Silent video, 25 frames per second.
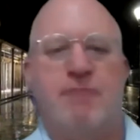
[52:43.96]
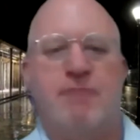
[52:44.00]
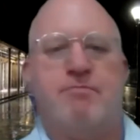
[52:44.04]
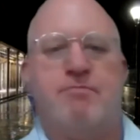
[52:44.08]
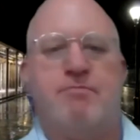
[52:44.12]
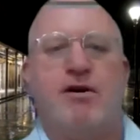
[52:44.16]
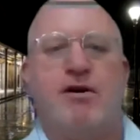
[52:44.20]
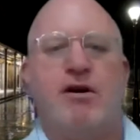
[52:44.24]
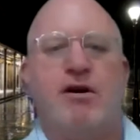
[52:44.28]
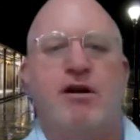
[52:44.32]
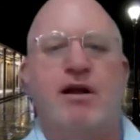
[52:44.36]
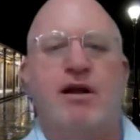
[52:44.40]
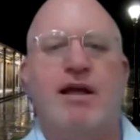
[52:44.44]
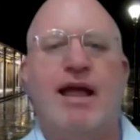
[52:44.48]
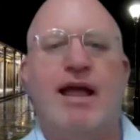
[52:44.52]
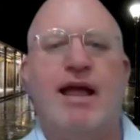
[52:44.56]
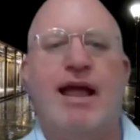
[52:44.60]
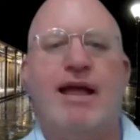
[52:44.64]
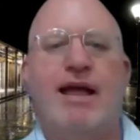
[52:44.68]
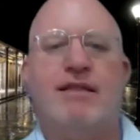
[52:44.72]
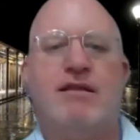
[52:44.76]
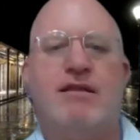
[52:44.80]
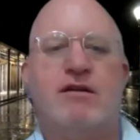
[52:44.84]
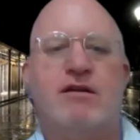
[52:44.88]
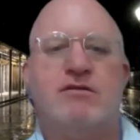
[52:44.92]
paper,
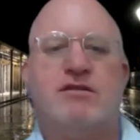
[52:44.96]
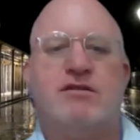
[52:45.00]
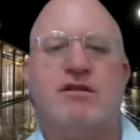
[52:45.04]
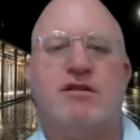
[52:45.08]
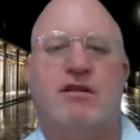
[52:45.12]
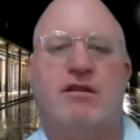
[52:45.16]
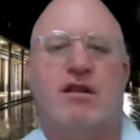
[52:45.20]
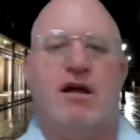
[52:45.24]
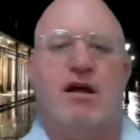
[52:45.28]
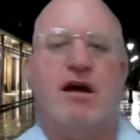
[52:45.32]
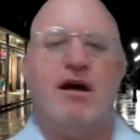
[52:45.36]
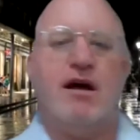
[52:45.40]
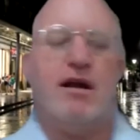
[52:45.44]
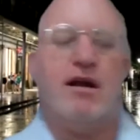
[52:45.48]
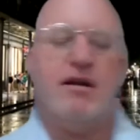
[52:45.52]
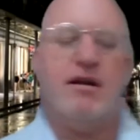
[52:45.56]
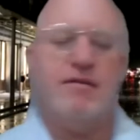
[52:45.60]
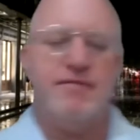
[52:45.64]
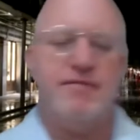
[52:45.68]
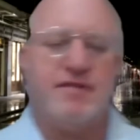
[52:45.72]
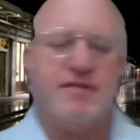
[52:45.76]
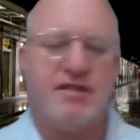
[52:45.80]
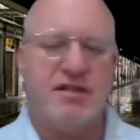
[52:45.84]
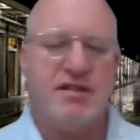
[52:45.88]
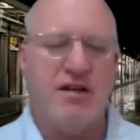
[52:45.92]
and there's a lot
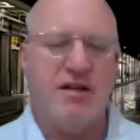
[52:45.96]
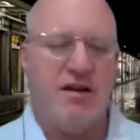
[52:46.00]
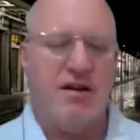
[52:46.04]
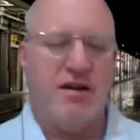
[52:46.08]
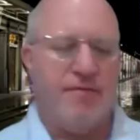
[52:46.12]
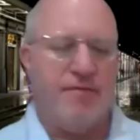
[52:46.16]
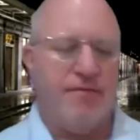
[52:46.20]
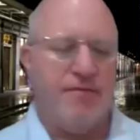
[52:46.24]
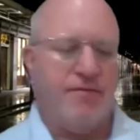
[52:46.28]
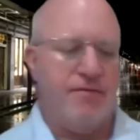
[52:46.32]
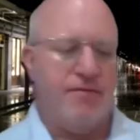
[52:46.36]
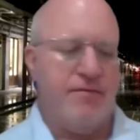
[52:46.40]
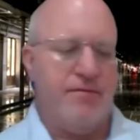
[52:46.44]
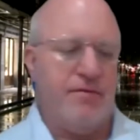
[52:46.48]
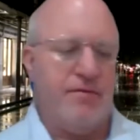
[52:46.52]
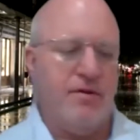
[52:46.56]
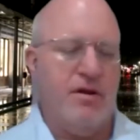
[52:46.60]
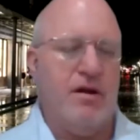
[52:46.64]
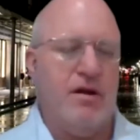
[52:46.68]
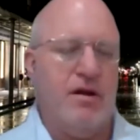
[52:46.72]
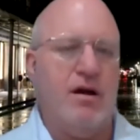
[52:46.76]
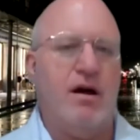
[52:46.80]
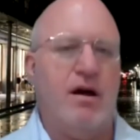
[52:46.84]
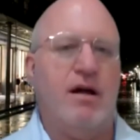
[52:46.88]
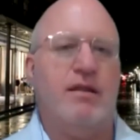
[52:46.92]
of stuff
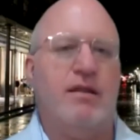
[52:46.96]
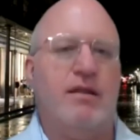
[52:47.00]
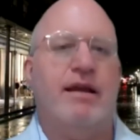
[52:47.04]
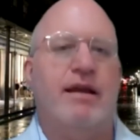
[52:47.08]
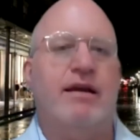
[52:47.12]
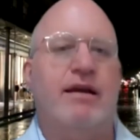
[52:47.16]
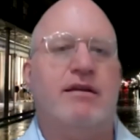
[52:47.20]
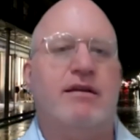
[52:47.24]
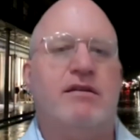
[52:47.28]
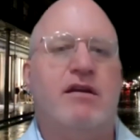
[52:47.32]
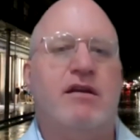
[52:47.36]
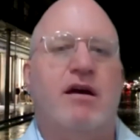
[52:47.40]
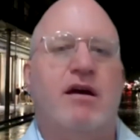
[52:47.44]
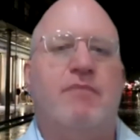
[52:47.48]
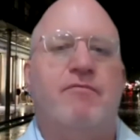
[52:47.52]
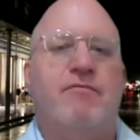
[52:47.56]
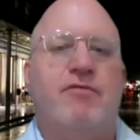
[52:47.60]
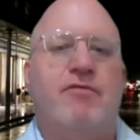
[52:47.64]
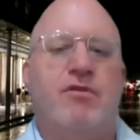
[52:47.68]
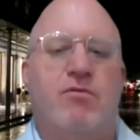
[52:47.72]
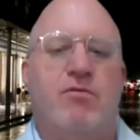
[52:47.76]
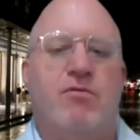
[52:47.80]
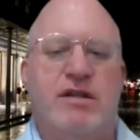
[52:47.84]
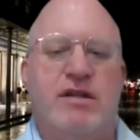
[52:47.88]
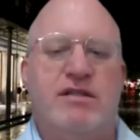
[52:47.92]
uh, linked up
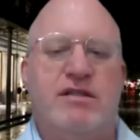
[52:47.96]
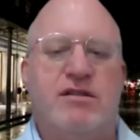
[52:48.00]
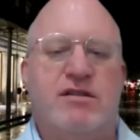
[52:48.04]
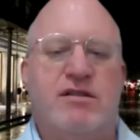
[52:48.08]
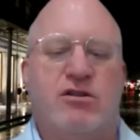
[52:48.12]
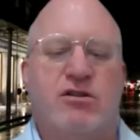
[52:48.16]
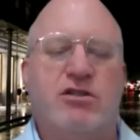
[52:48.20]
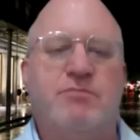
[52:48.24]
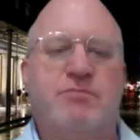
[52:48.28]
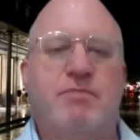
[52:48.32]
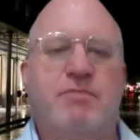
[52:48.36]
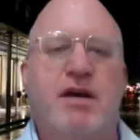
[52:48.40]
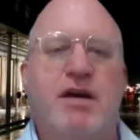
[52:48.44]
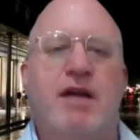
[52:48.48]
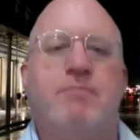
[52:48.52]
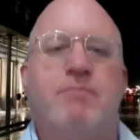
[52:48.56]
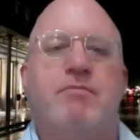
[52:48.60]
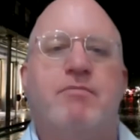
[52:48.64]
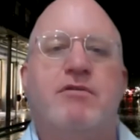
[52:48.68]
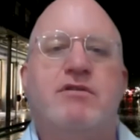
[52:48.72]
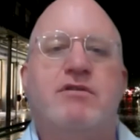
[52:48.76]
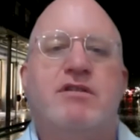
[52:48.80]
for the research paper.